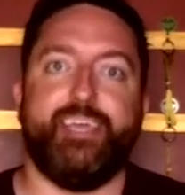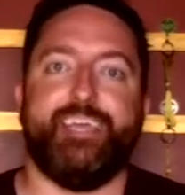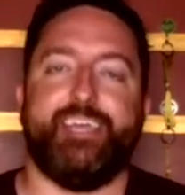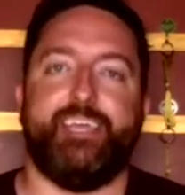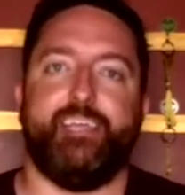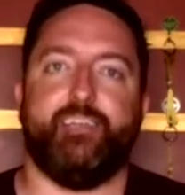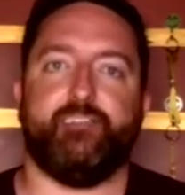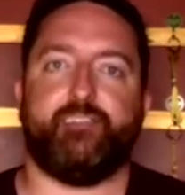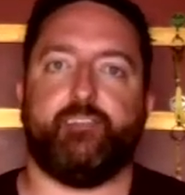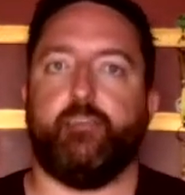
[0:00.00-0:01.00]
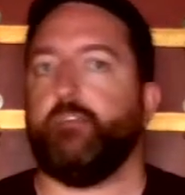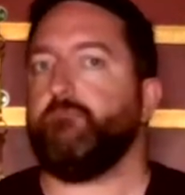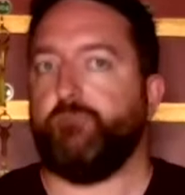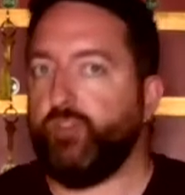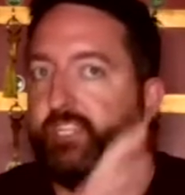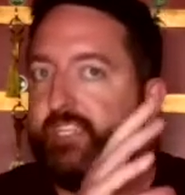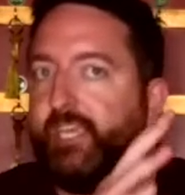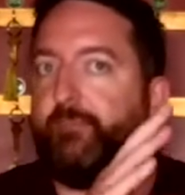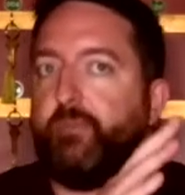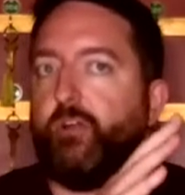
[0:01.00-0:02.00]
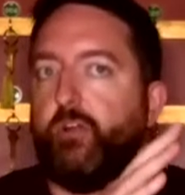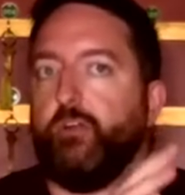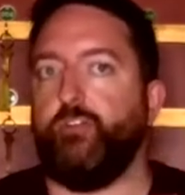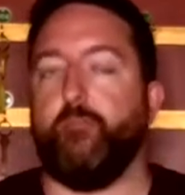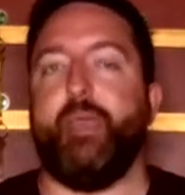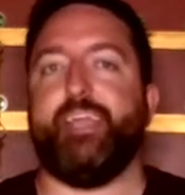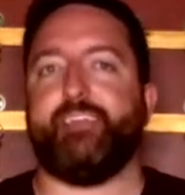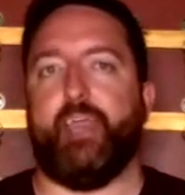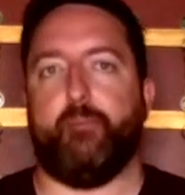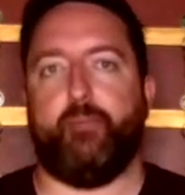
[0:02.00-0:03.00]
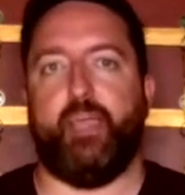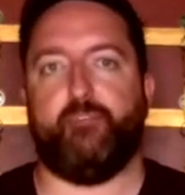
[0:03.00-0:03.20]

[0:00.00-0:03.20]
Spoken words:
is you can keep your main campaign